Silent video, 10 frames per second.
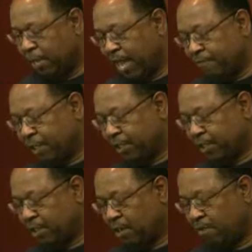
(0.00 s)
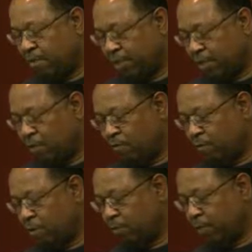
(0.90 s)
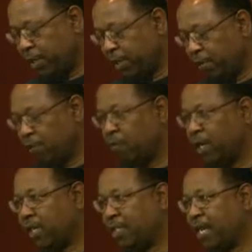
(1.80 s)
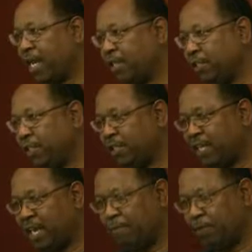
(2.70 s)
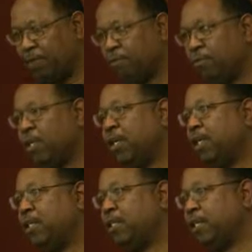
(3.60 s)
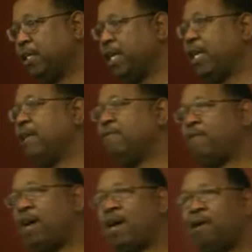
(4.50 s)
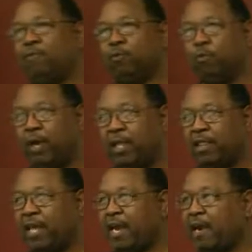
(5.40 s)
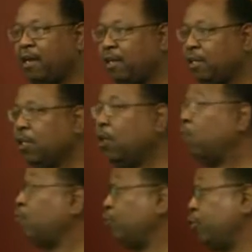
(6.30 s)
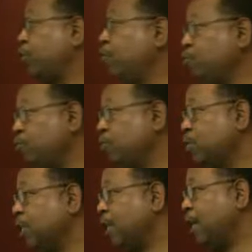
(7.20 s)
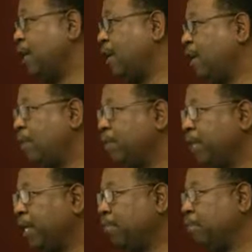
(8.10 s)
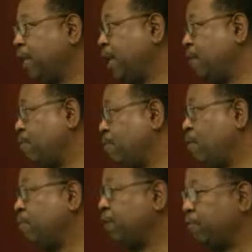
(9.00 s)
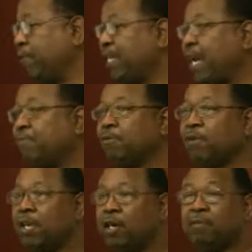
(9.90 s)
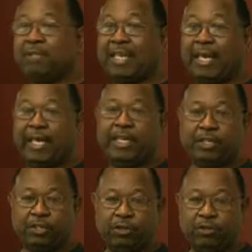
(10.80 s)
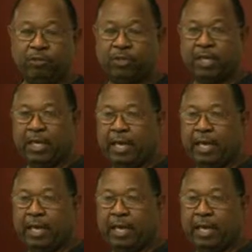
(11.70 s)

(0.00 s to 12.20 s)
But after the summer is over, we're going to challenge these same youth to get involved with their local schools and begin to form different types of clubs in the schools.